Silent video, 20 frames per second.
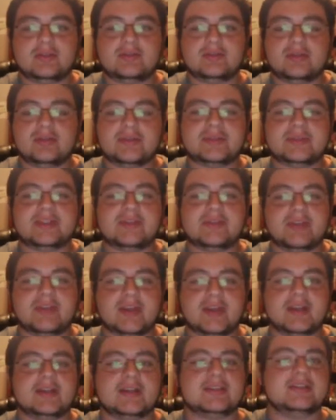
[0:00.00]
Crypts and
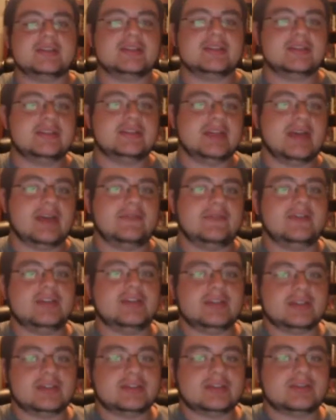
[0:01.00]
Things
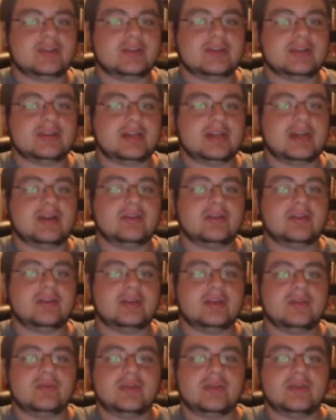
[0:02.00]
definitely started out